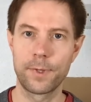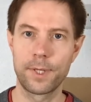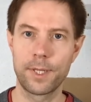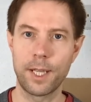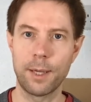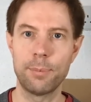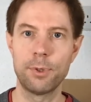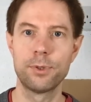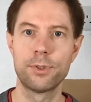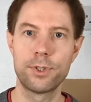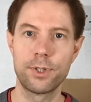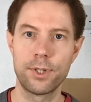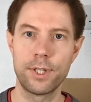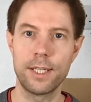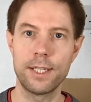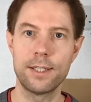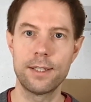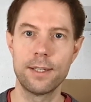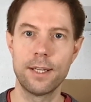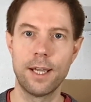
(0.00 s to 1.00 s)
couple to
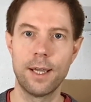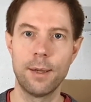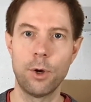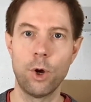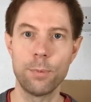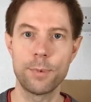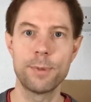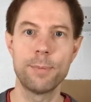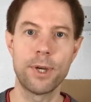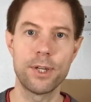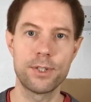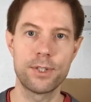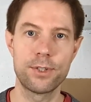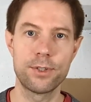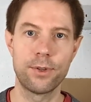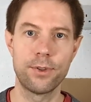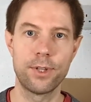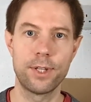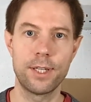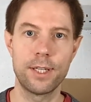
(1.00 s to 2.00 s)
the optimizers
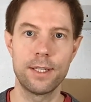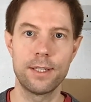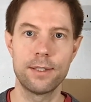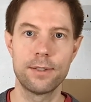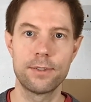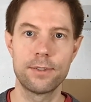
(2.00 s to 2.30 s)
on the